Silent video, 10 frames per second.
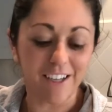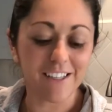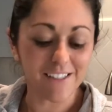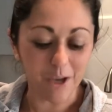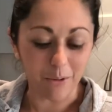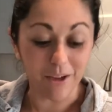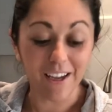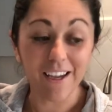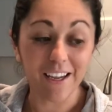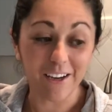So
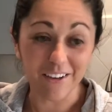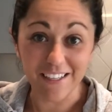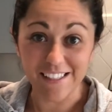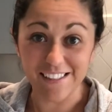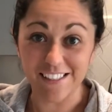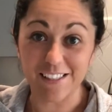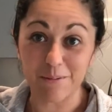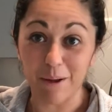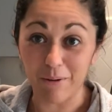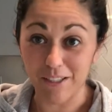here it is. This is
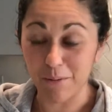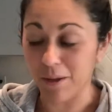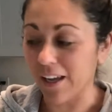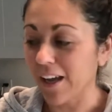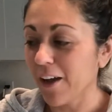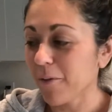my recipe